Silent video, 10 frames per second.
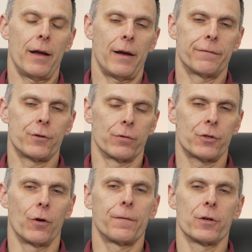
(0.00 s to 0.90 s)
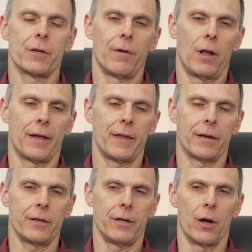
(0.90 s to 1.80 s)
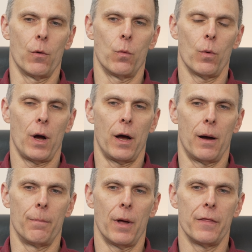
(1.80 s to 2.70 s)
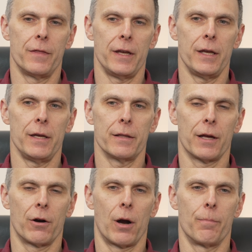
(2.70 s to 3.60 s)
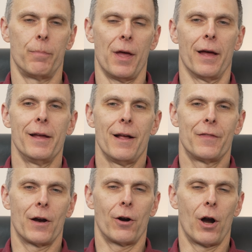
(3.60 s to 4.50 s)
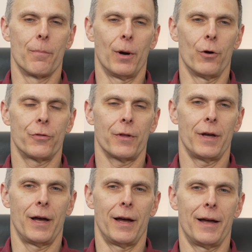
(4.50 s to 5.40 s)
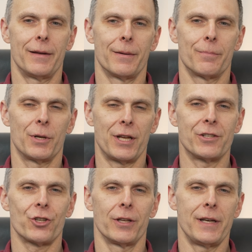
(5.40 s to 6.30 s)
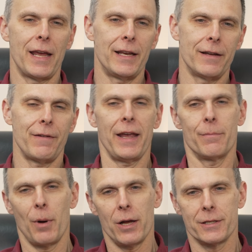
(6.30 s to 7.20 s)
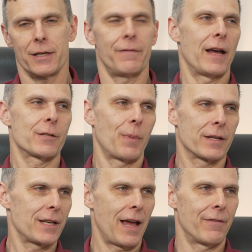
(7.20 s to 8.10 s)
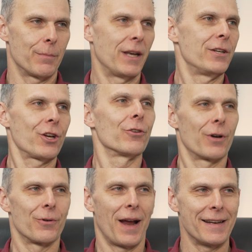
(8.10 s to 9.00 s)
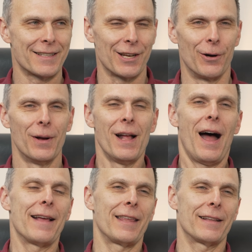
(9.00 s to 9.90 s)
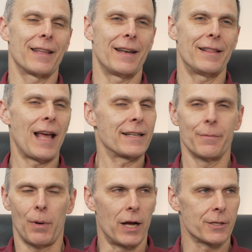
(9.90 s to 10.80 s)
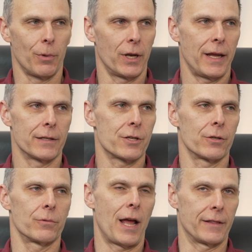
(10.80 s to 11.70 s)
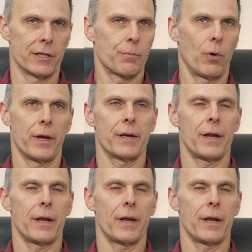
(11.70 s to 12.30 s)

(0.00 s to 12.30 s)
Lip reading: so first of all, I think there are there are both potentially negative and positive aspects to having many children, right? So I think that's impossible to answer at this point.